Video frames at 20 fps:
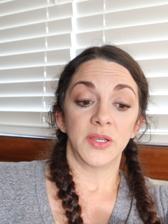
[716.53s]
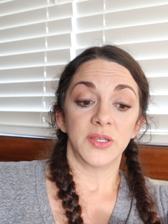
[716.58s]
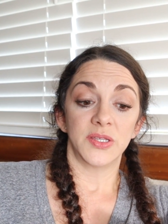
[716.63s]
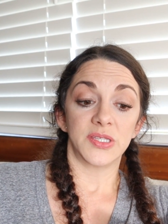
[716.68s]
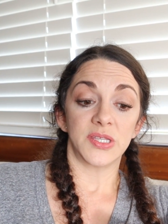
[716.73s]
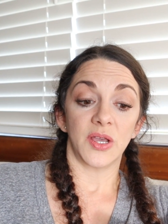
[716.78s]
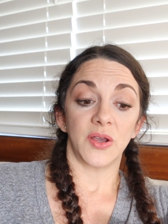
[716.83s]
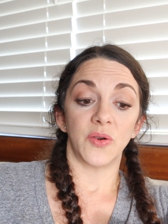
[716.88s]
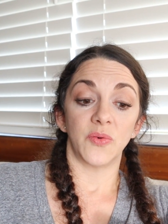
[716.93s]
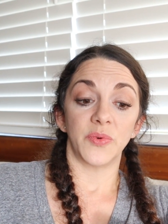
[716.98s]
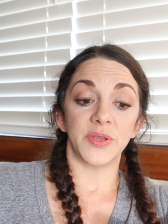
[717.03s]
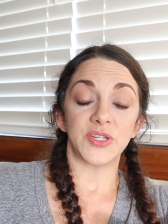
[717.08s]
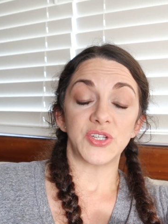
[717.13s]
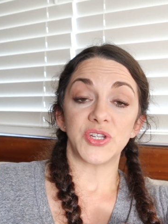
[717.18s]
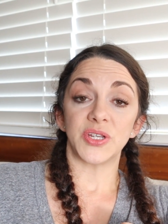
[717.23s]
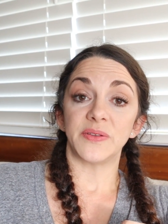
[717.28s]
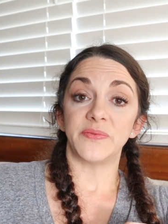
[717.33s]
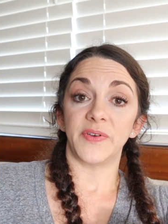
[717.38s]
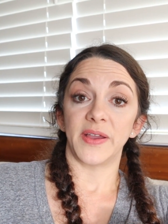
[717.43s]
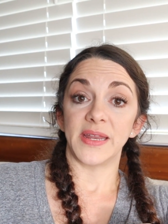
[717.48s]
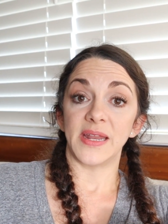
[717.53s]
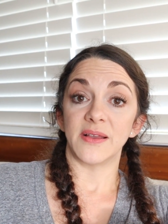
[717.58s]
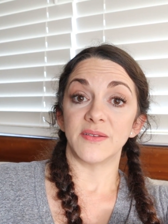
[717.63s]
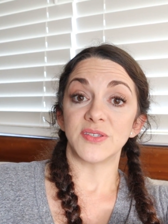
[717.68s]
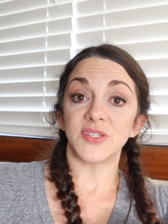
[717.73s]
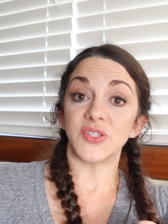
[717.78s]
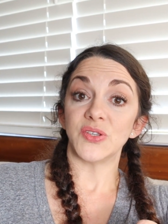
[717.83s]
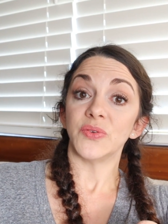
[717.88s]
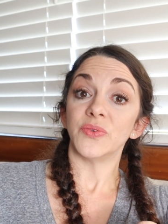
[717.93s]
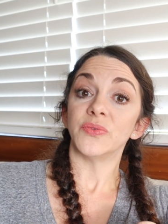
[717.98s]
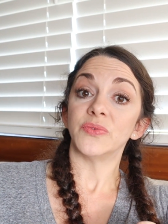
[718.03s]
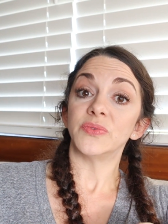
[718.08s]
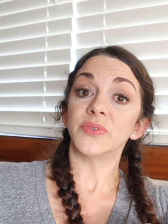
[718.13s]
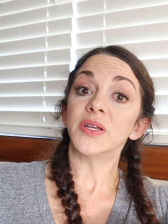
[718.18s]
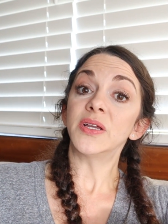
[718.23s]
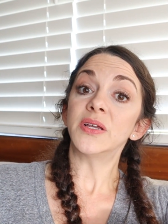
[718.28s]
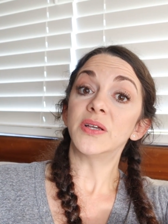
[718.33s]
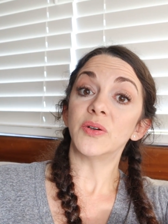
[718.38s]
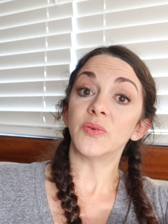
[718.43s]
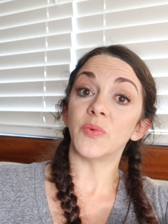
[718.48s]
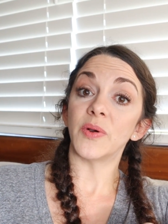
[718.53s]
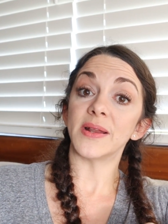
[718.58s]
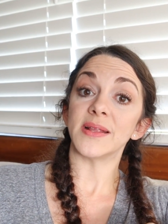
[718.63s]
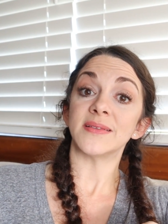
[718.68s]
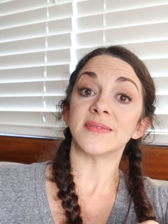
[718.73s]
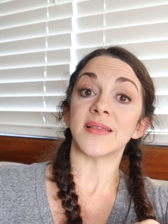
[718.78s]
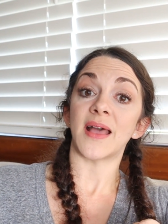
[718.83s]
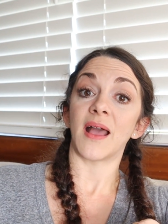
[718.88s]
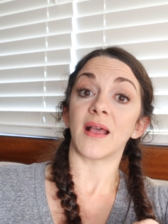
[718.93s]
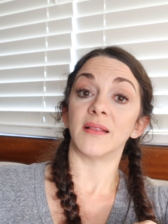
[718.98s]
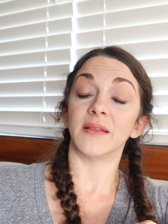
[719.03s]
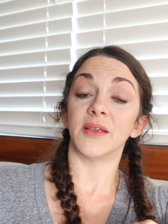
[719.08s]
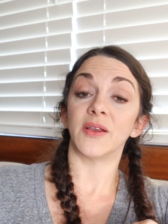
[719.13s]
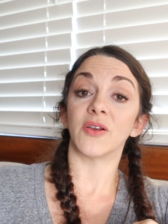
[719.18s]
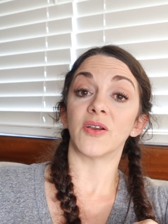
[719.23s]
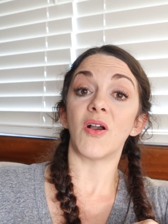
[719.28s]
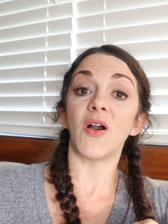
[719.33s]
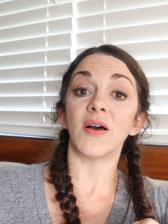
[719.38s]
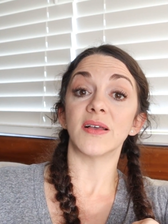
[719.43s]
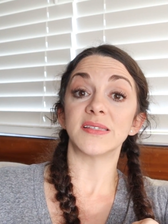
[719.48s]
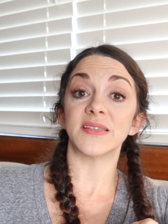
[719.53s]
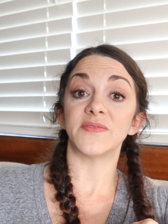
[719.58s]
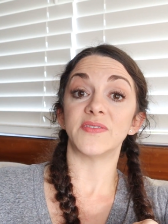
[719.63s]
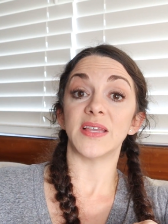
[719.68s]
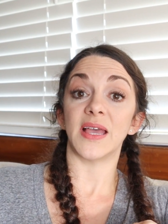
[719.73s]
So we should find out soon what exactly her cause of